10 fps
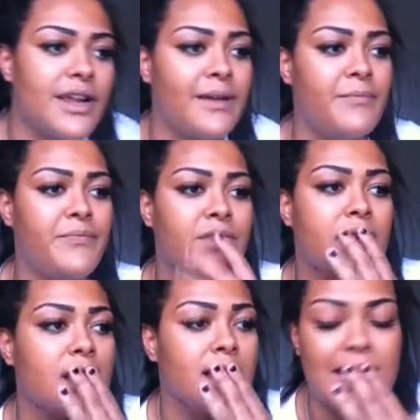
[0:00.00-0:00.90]
on it.
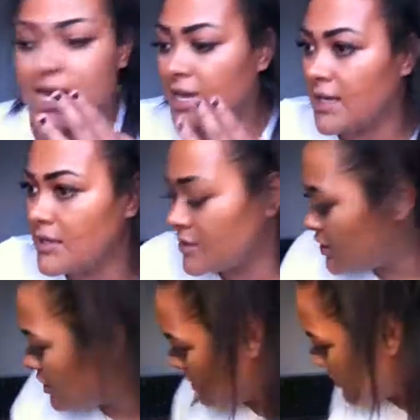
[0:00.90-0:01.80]
And
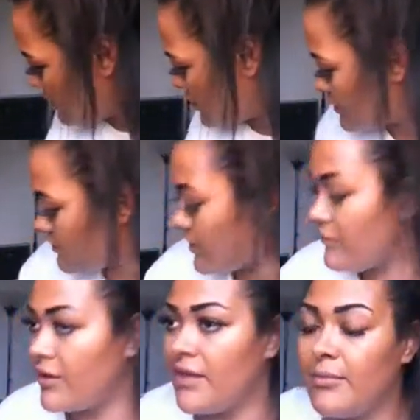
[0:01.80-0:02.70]
where's the
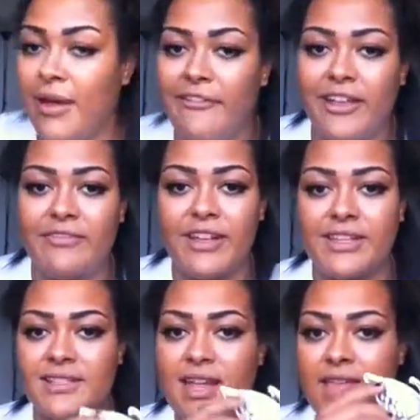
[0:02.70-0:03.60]
butterfly? The butterfly
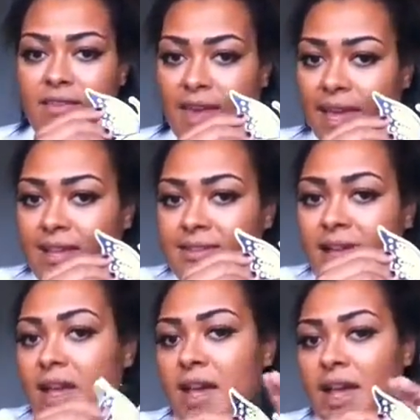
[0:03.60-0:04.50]
things are like these,
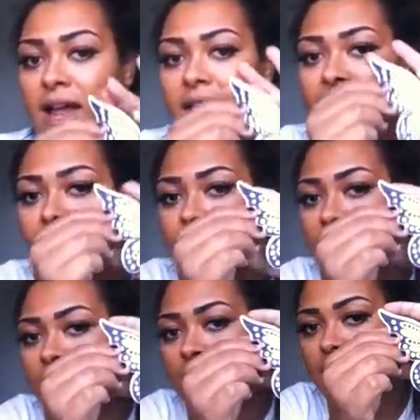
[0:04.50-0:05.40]
and they come
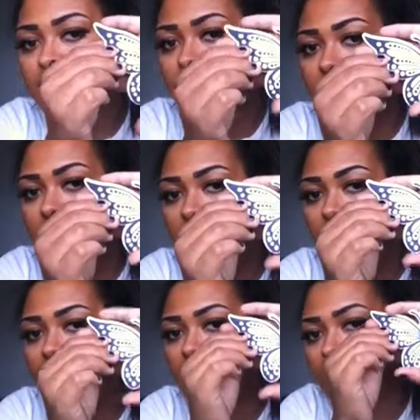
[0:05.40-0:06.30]
in all different
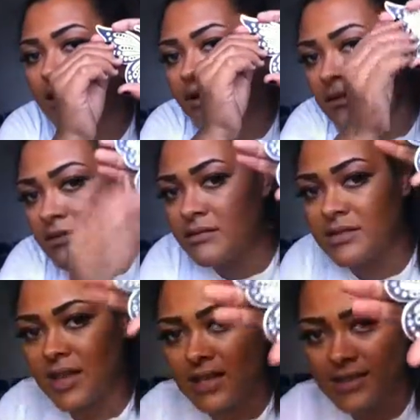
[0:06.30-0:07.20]
like
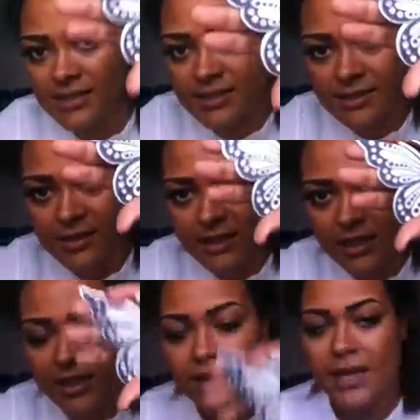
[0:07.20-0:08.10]
sizes.
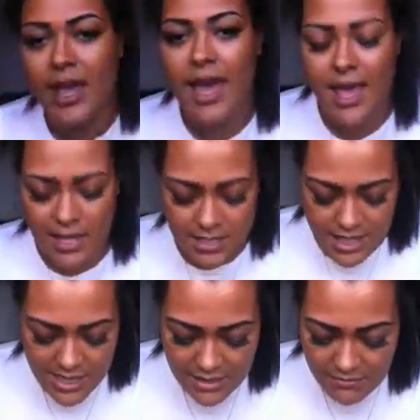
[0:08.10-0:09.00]
And
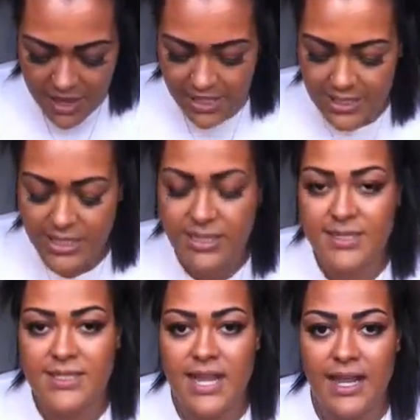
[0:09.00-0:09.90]
at the back they just
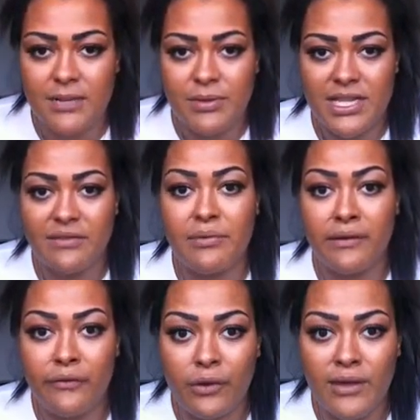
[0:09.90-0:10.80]
stick, but they've
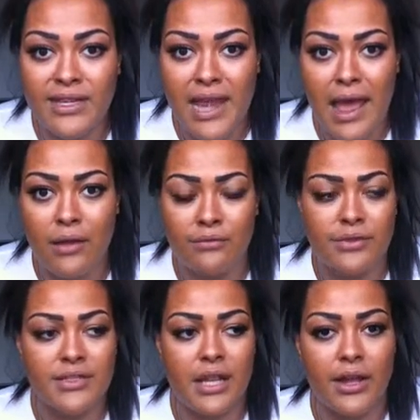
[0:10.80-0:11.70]
been falling
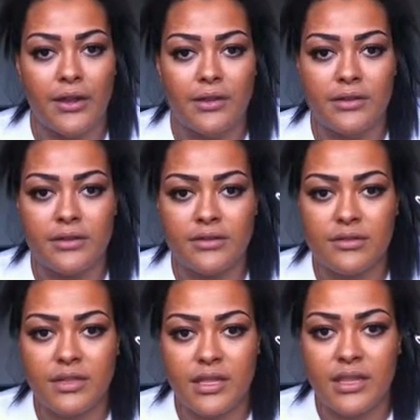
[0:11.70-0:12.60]
down, so
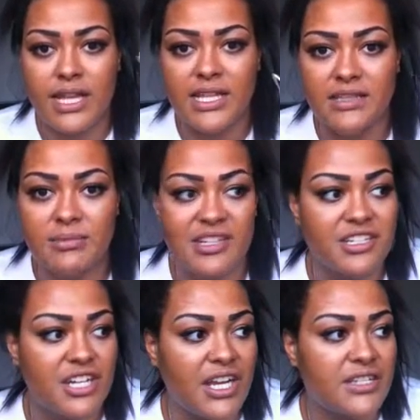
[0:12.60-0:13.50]
that's a bit
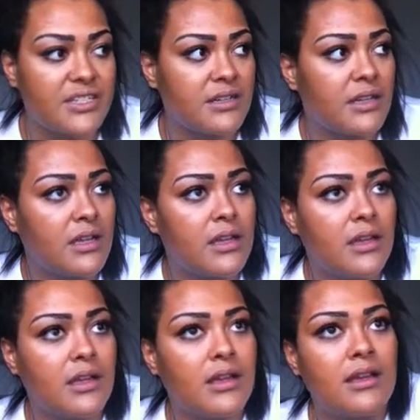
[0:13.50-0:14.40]
shit.
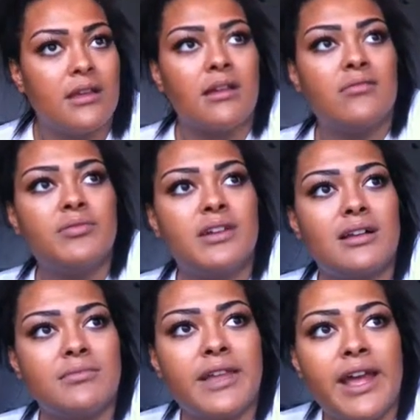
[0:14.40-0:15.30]
I'll put it
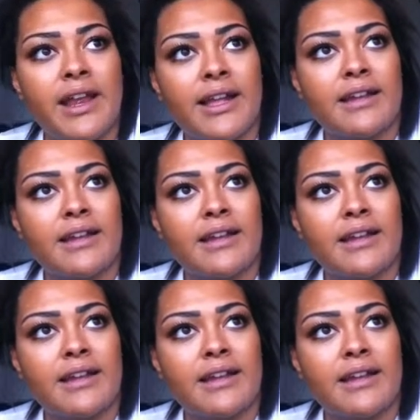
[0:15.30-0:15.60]
up there and I